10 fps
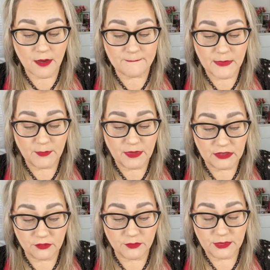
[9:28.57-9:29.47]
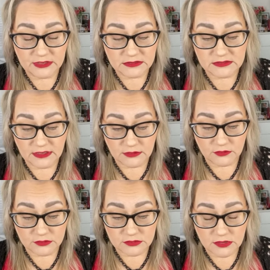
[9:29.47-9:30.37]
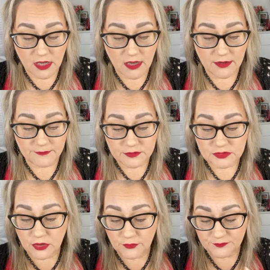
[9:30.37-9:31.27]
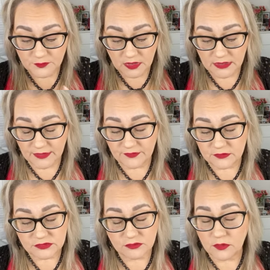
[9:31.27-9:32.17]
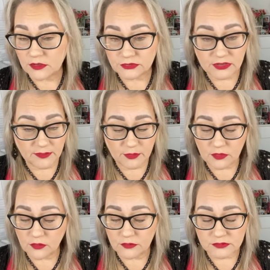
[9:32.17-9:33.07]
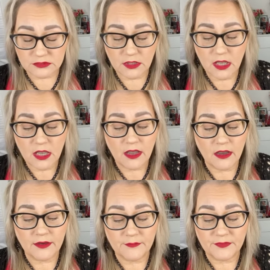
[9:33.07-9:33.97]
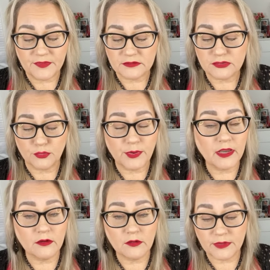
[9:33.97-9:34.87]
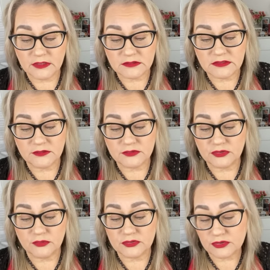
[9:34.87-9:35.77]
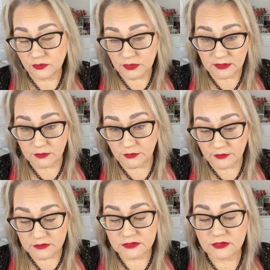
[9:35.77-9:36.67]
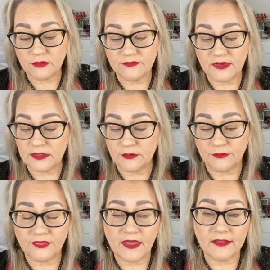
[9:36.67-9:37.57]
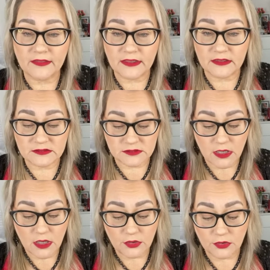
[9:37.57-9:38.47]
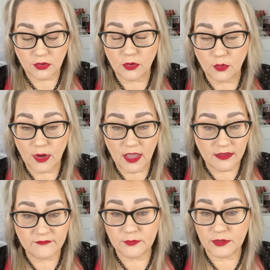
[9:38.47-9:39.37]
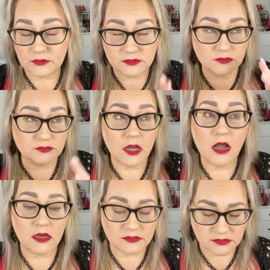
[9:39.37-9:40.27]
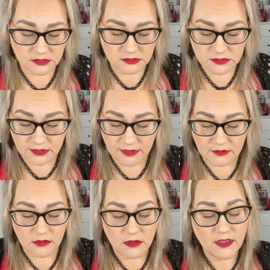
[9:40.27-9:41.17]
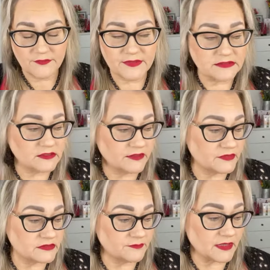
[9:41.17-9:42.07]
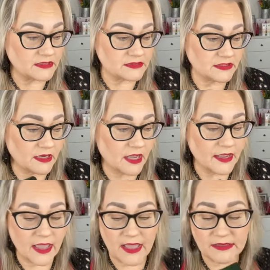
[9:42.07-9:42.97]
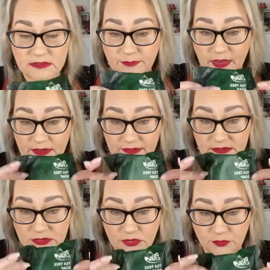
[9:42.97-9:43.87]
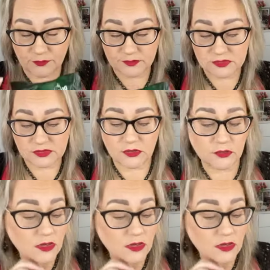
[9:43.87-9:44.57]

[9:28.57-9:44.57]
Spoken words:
mimic European standards. So again, there's no harsh chemicals, there's no parabens, there's no sodium lauryl sulfate, no phthalates, no heavy metals, no toxins. Again, this stuff is amazing. I had to buy this soap. So